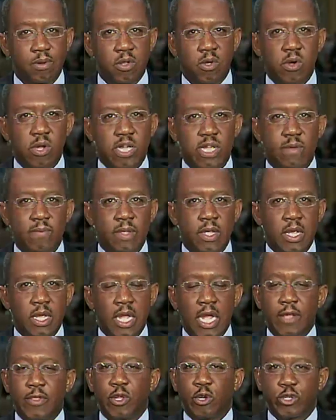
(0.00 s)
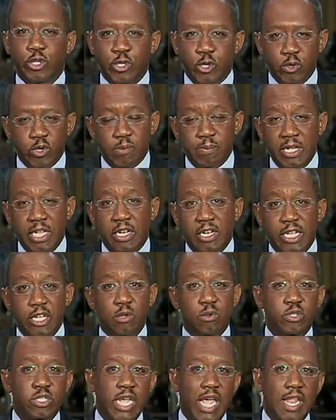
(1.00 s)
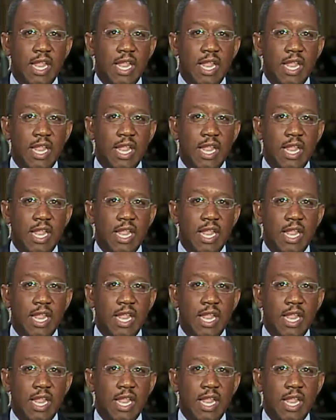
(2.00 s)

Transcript: deploy, and there's sure to be legal